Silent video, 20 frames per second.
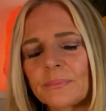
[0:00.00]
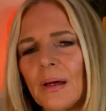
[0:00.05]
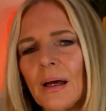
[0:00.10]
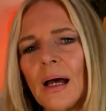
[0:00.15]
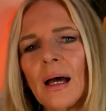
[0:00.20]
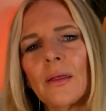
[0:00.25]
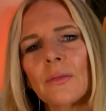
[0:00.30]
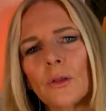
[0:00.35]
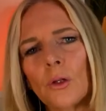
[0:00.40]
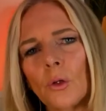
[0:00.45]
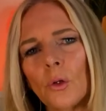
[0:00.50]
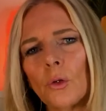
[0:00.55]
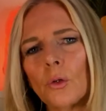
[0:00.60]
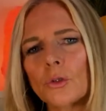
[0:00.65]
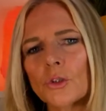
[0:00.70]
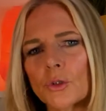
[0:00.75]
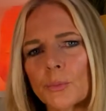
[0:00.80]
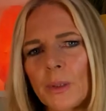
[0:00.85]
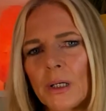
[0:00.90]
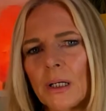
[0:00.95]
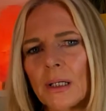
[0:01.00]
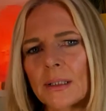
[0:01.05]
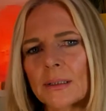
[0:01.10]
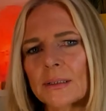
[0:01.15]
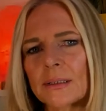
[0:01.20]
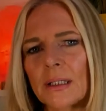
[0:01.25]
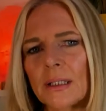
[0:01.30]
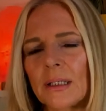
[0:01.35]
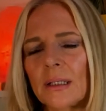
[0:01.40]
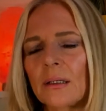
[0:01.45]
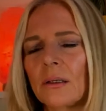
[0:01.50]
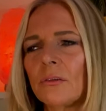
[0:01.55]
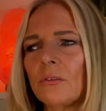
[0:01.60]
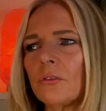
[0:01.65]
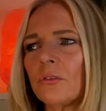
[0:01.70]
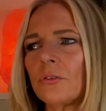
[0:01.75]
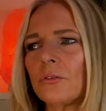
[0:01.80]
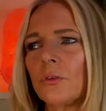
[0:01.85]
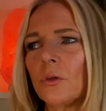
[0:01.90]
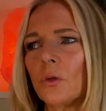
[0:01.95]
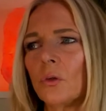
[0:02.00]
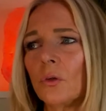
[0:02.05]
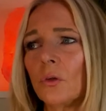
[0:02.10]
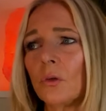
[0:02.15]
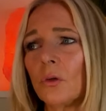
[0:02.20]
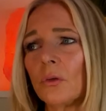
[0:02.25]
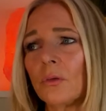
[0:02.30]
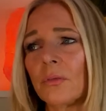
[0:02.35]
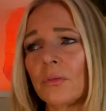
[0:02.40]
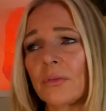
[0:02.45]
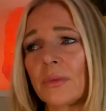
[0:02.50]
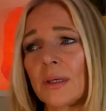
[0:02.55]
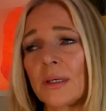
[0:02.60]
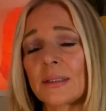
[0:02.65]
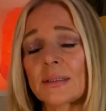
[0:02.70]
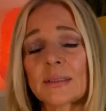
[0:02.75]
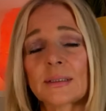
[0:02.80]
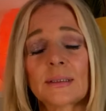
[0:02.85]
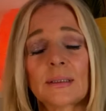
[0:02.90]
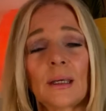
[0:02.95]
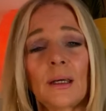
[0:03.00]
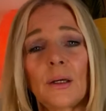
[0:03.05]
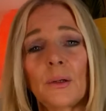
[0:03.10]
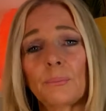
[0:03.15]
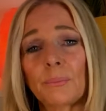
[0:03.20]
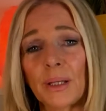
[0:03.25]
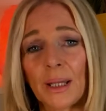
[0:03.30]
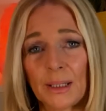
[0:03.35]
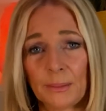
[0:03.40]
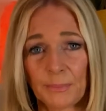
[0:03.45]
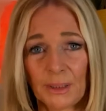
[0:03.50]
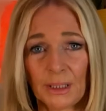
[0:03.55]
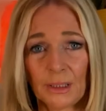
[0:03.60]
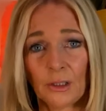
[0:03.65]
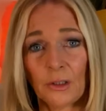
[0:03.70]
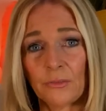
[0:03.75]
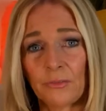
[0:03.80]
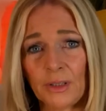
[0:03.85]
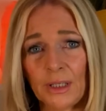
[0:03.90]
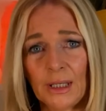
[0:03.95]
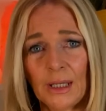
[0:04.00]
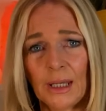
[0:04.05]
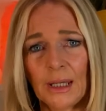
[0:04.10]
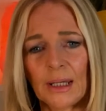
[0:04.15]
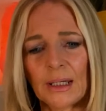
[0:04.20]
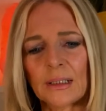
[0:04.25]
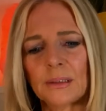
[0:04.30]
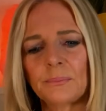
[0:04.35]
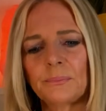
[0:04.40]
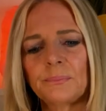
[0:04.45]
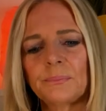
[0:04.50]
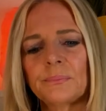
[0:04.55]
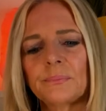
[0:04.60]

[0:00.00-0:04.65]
At the launch party for this Playmate of the Year,